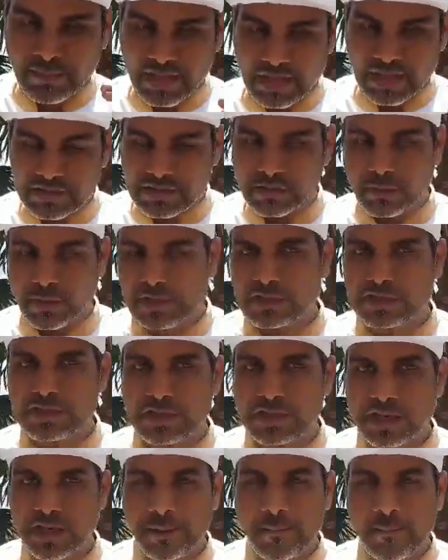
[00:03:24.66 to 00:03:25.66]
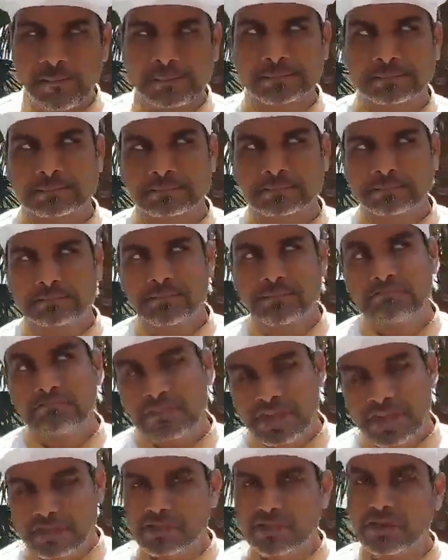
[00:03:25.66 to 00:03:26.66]
is the right chili,
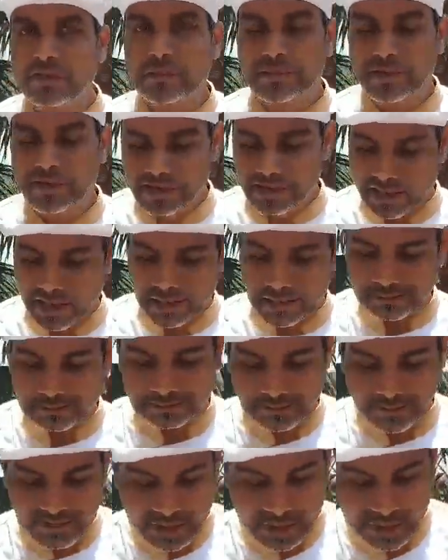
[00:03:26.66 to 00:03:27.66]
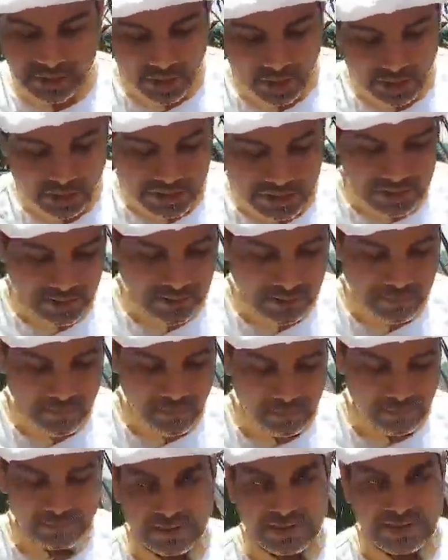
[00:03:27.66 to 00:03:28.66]
it's got a bit of kick. The salt,
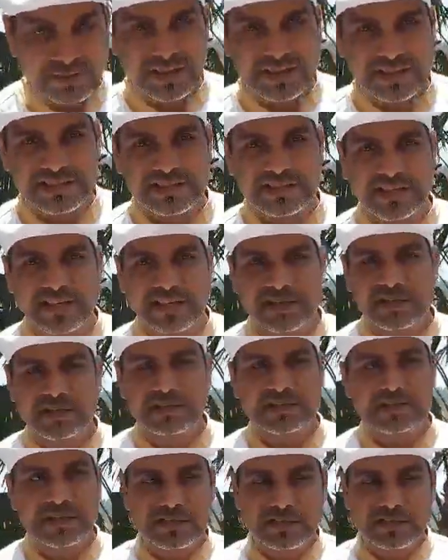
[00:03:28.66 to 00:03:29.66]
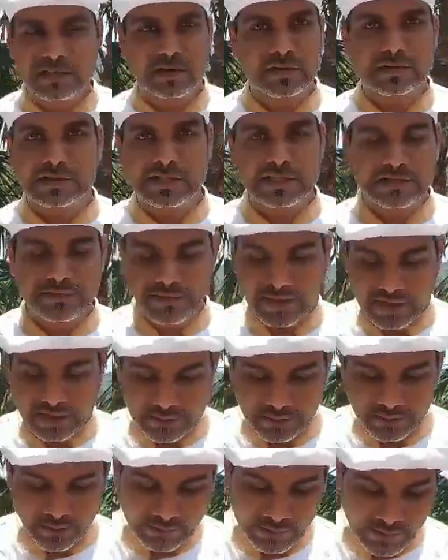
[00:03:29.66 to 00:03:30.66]
even it's like a touch salty is
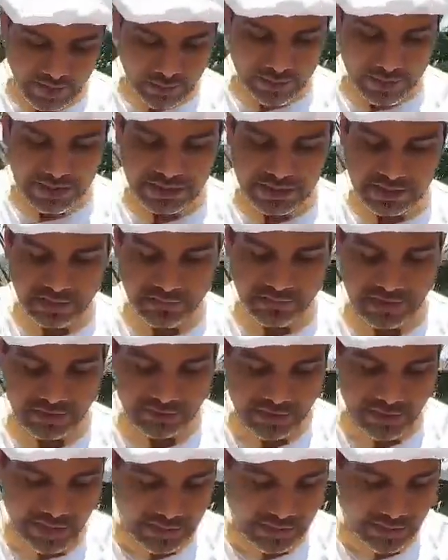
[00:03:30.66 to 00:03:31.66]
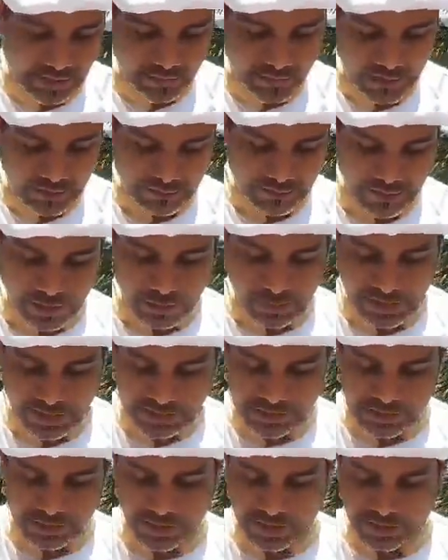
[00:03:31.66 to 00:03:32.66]
fine, because when we add the gram flour
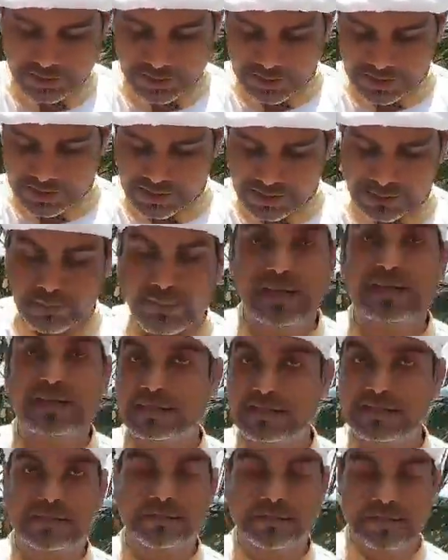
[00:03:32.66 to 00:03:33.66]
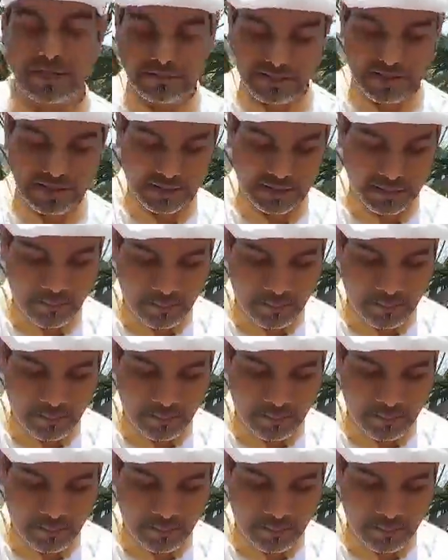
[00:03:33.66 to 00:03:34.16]
later on, it just balances perfect.